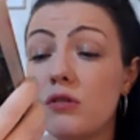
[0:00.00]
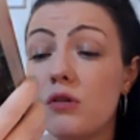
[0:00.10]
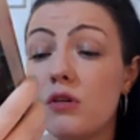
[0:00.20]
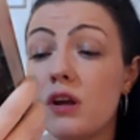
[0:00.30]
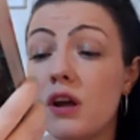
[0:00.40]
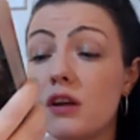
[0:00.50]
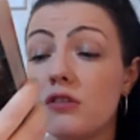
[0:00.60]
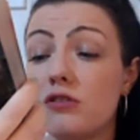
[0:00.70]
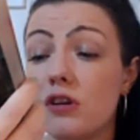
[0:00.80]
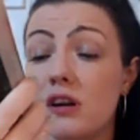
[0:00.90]
on your
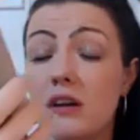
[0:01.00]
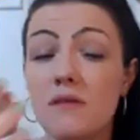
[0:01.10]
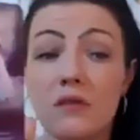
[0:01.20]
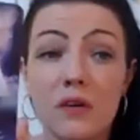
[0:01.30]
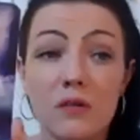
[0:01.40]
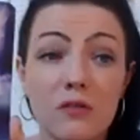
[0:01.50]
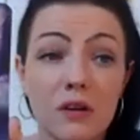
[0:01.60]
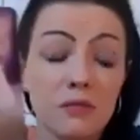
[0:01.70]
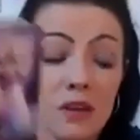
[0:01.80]
journey and fulfill your dreams.